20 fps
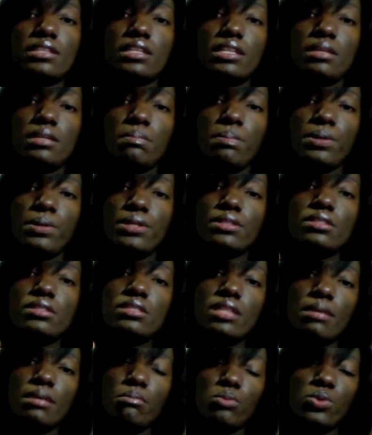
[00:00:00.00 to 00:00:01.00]
that it
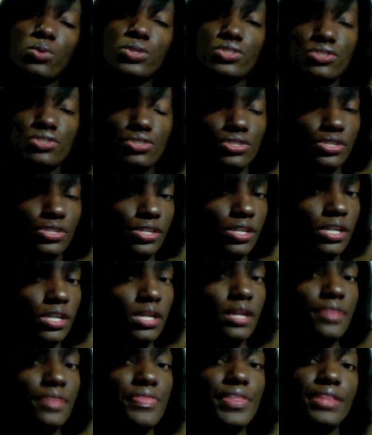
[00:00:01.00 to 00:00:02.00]
puts that moisture
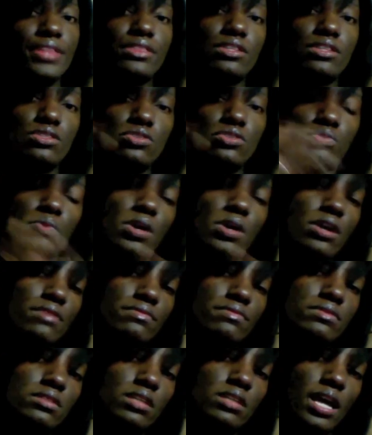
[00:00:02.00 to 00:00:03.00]
that the
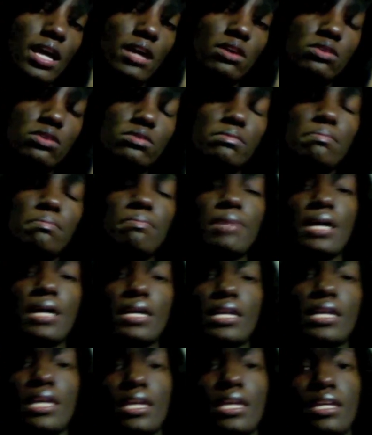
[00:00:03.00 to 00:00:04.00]
Suave took out
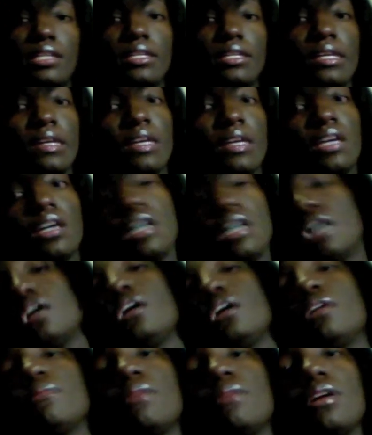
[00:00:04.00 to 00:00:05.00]
back in.
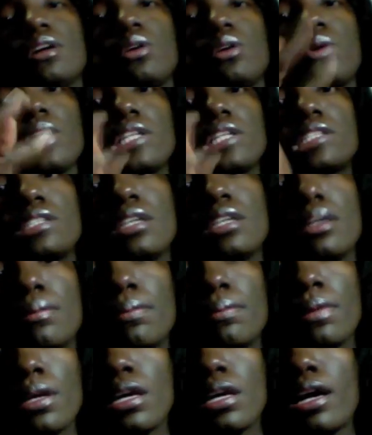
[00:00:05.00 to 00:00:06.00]
A quick
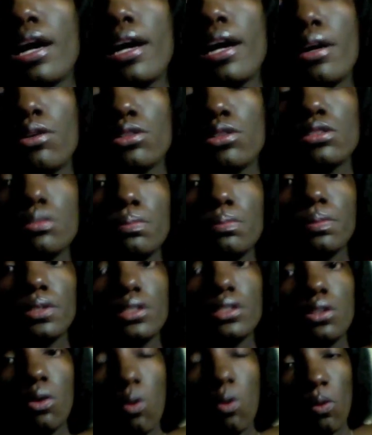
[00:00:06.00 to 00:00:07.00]
tip, I also
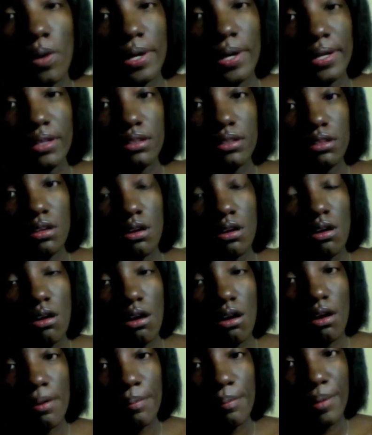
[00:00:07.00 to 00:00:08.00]
put oil
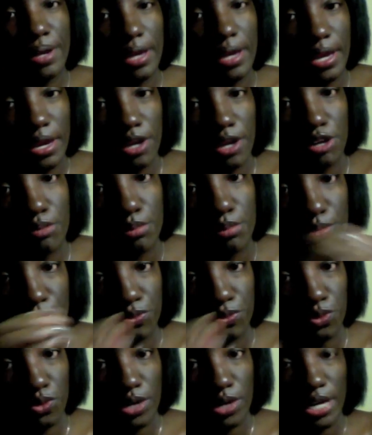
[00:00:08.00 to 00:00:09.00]
on my hair
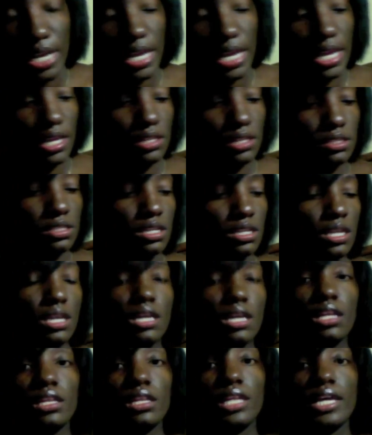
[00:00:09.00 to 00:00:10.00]
beforehand,
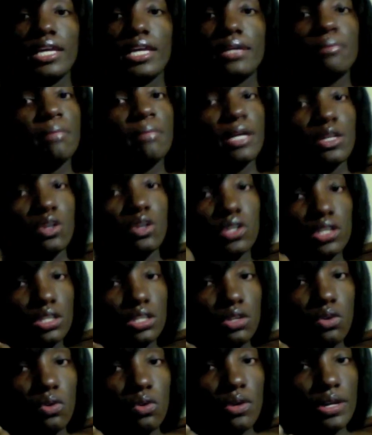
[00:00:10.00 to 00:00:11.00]
like my
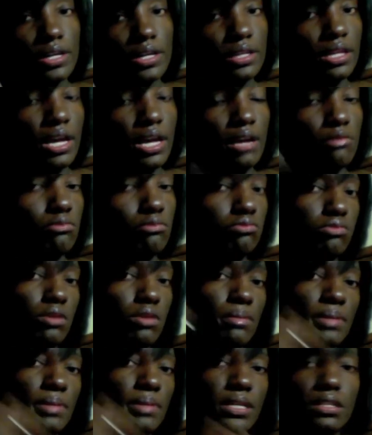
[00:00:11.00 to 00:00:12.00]
coconut oil. I
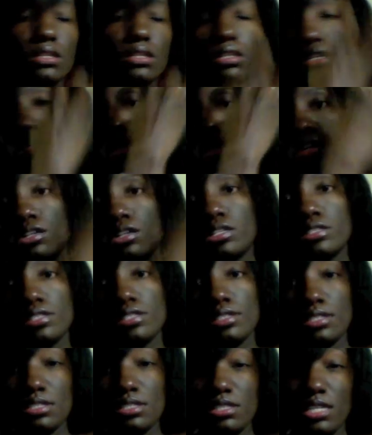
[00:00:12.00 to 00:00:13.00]
rub it onto
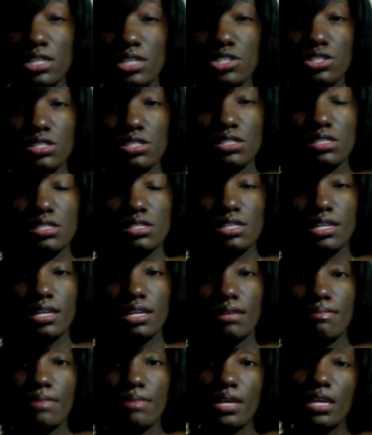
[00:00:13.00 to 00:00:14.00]
the sections that
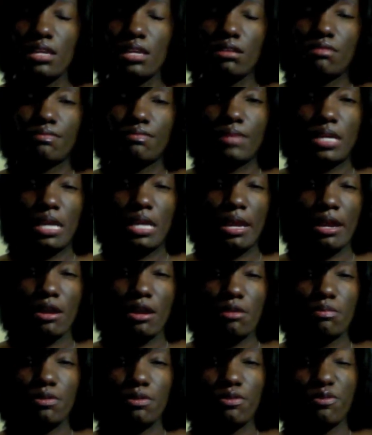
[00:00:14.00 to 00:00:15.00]
I made of my
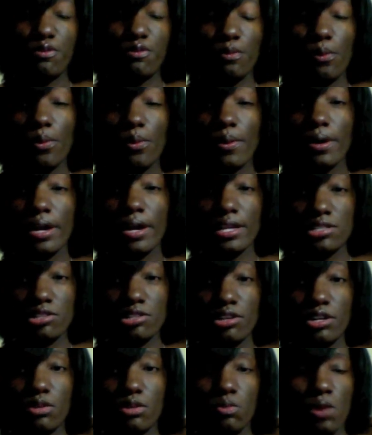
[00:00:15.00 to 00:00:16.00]
hair before I
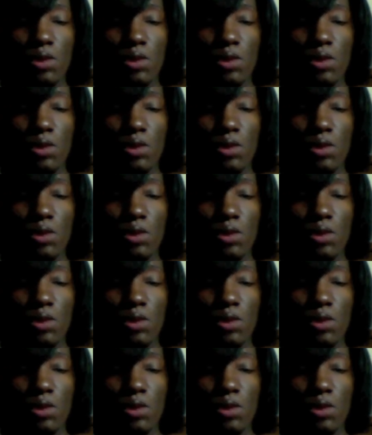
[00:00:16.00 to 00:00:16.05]
started